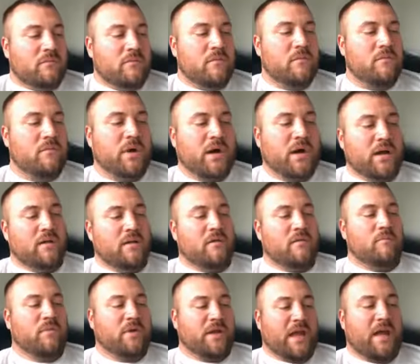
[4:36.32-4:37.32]
But
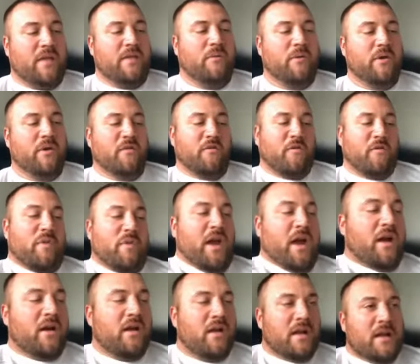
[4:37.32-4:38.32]
yeah, then we go from
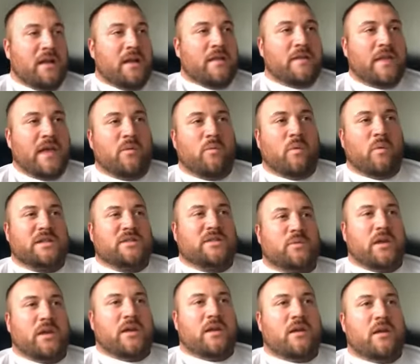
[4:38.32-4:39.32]
there. Then once
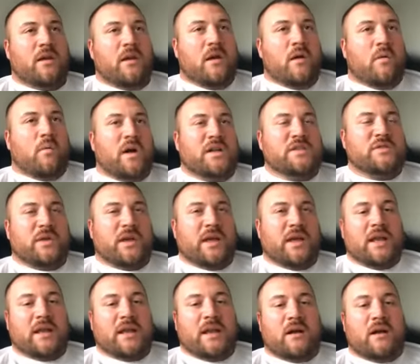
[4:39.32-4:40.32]
we get
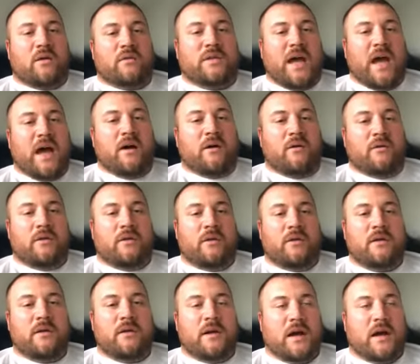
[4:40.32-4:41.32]
it narrowed down,
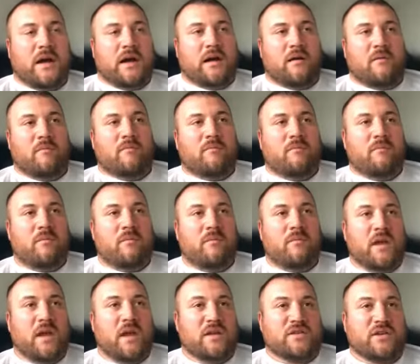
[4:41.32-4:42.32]

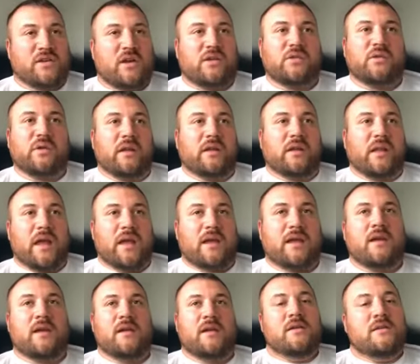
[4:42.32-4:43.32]
and start doing like
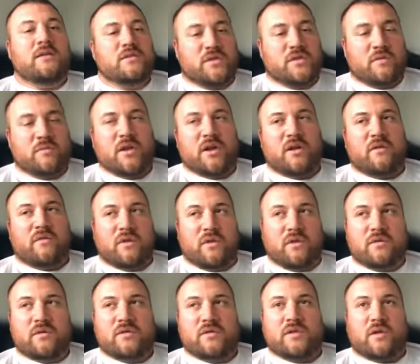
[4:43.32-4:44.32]
Zoom
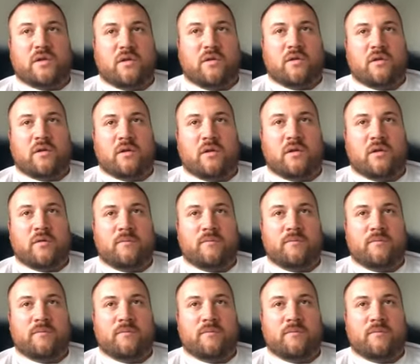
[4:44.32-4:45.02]
interviews or